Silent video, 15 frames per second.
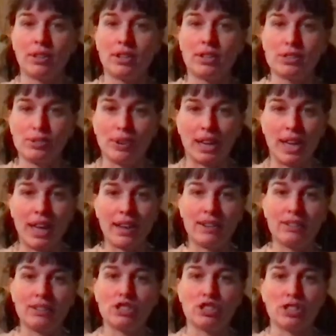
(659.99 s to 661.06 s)
So again,
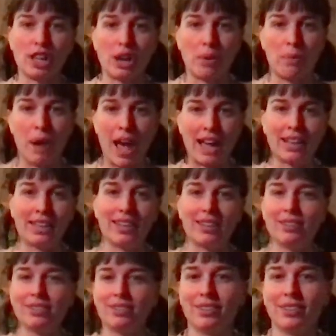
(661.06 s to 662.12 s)
just kind of whacking.